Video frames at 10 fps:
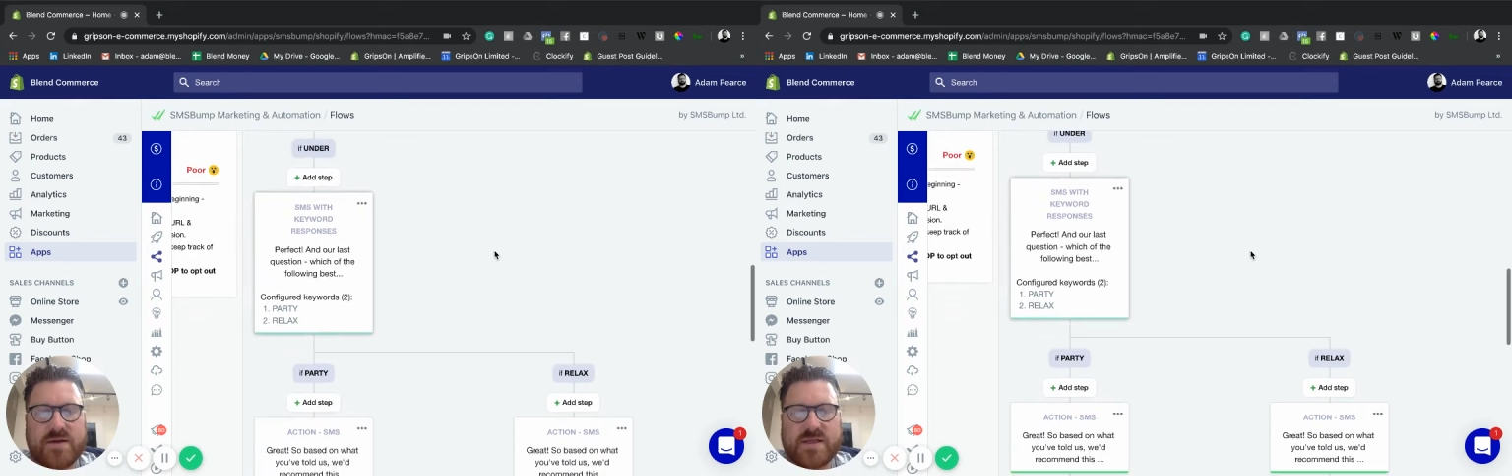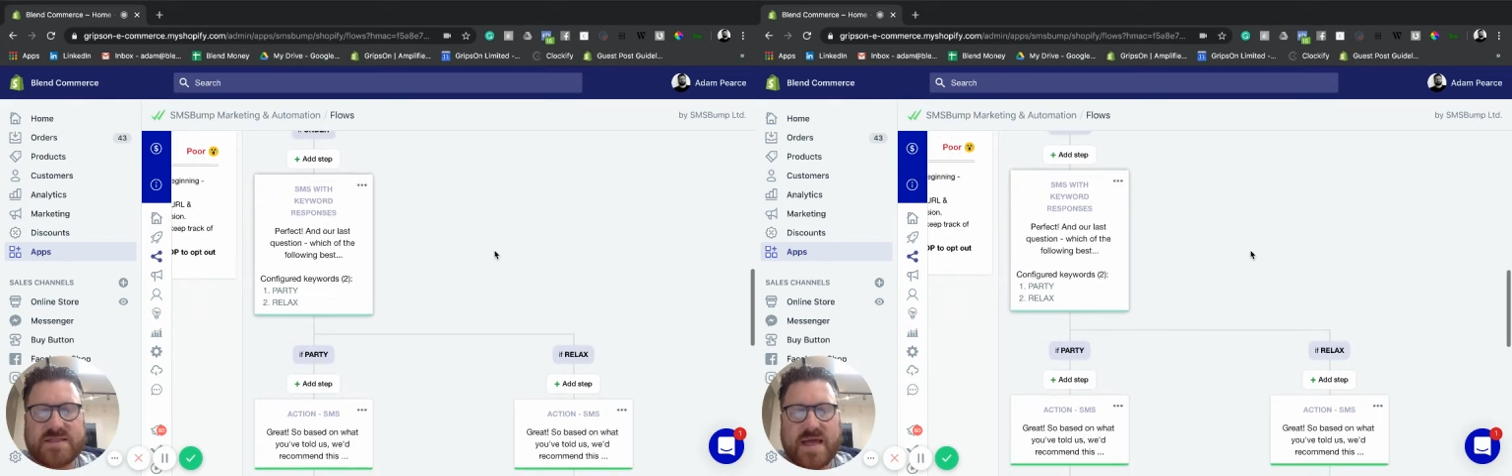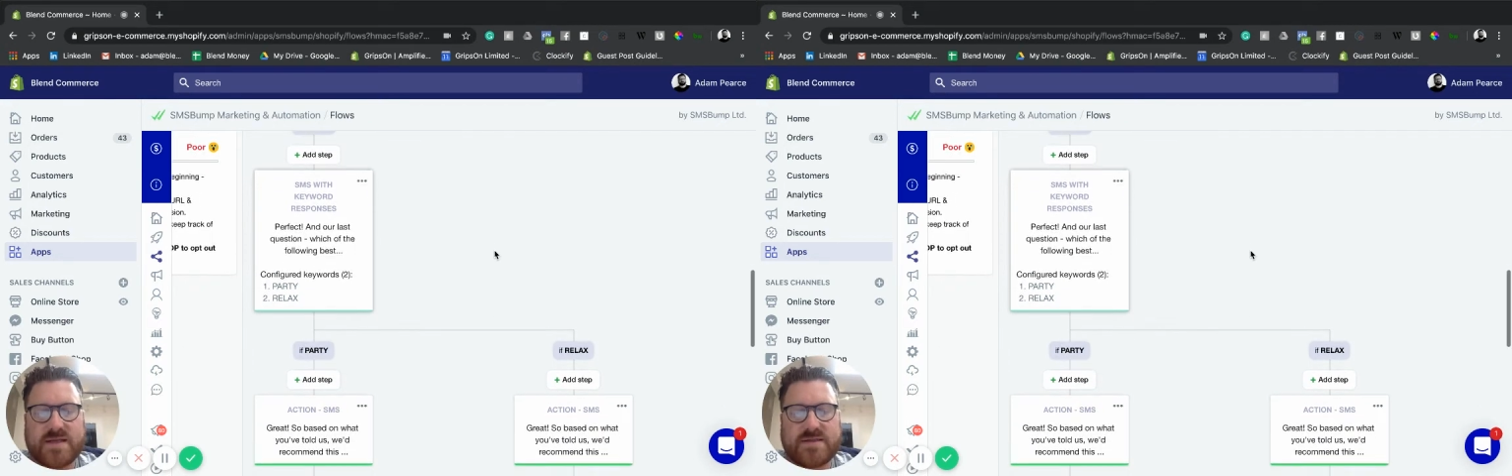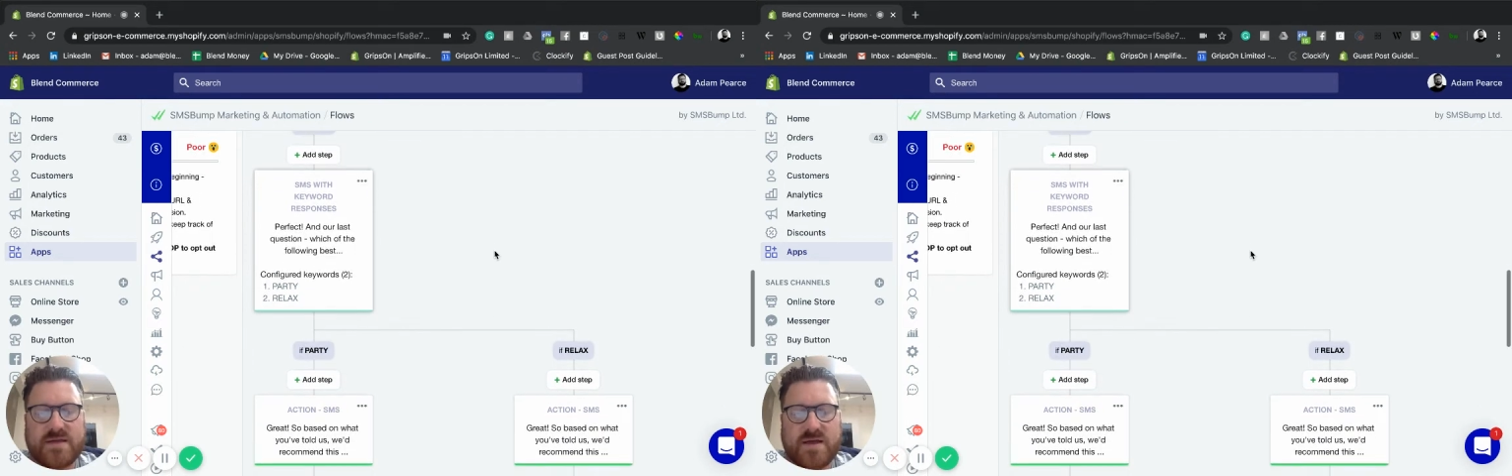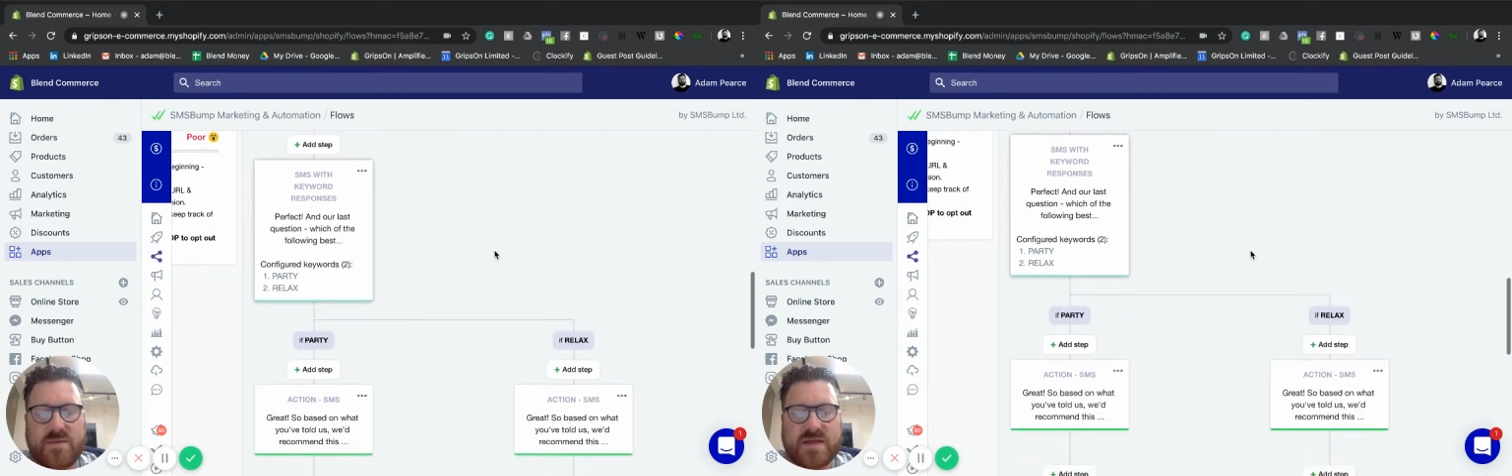going to send
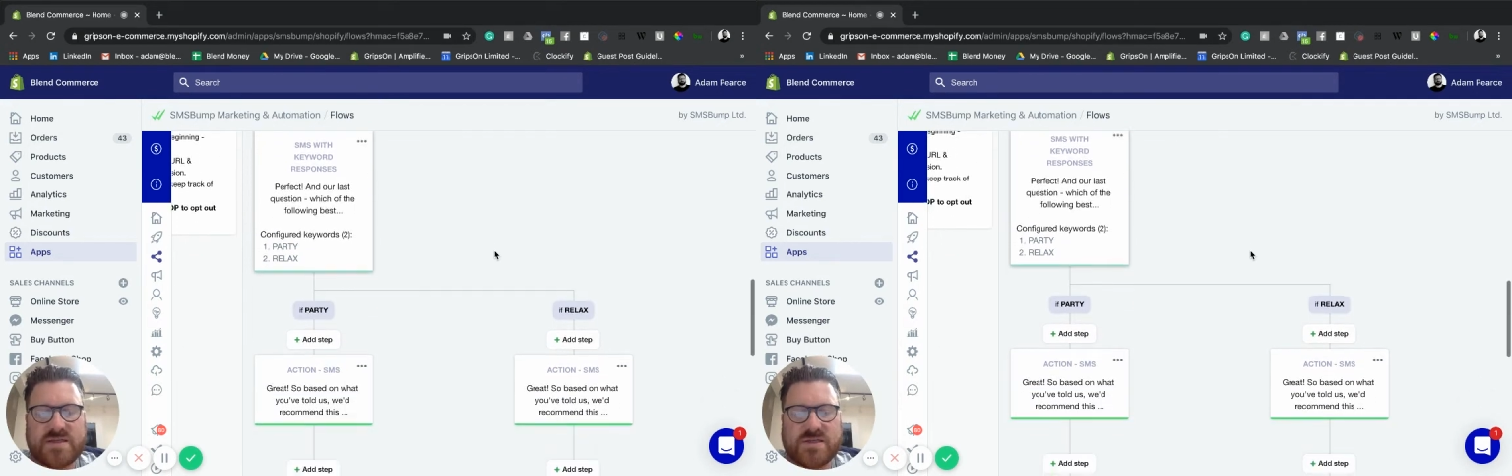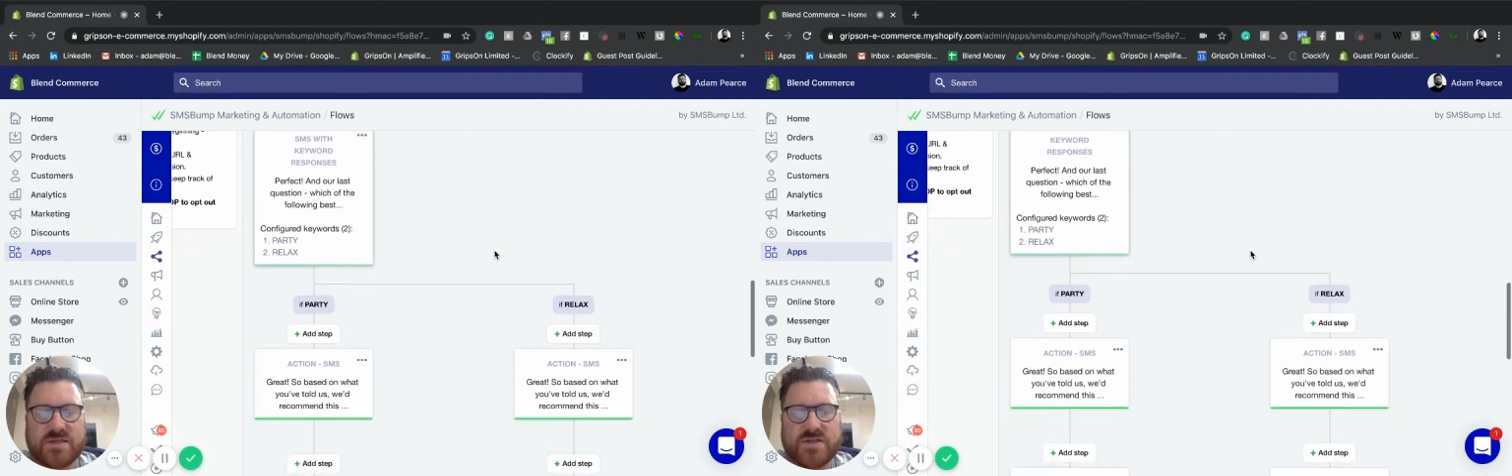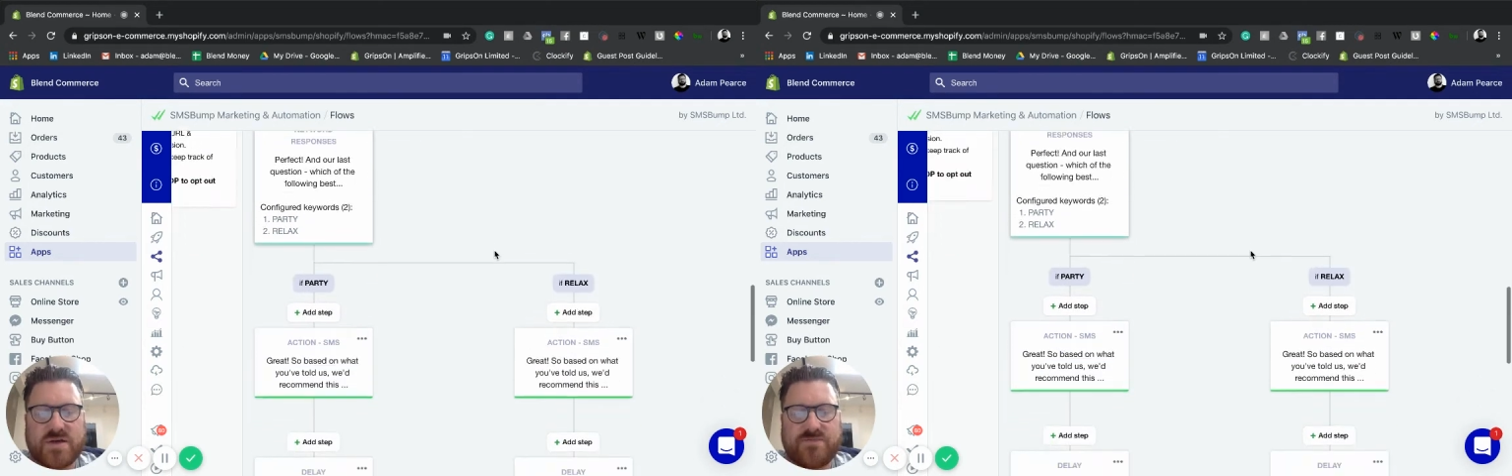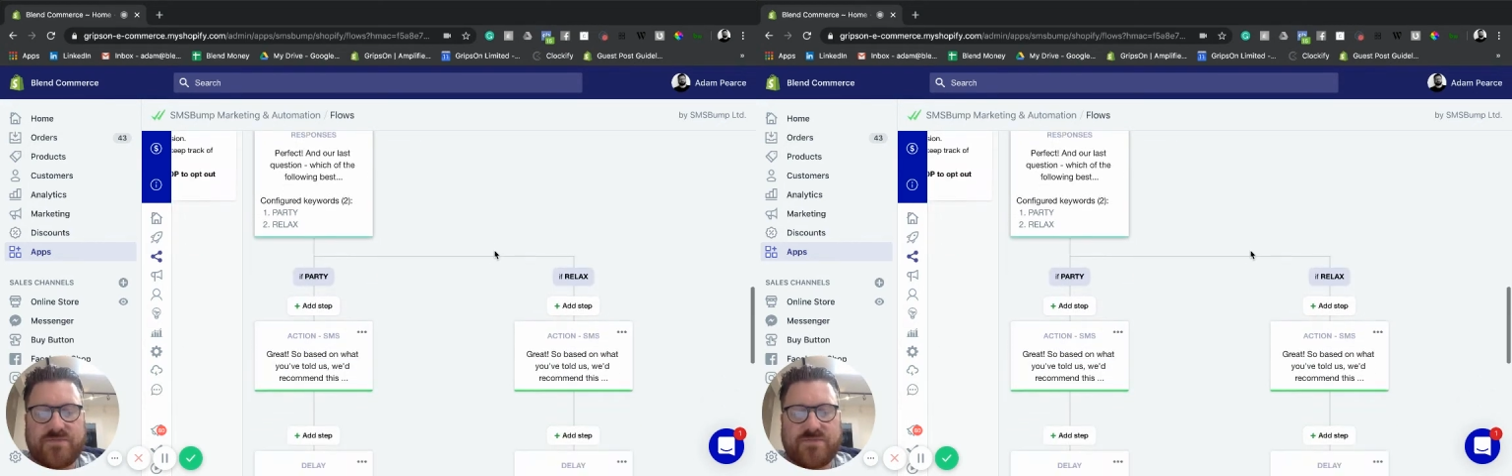a message to.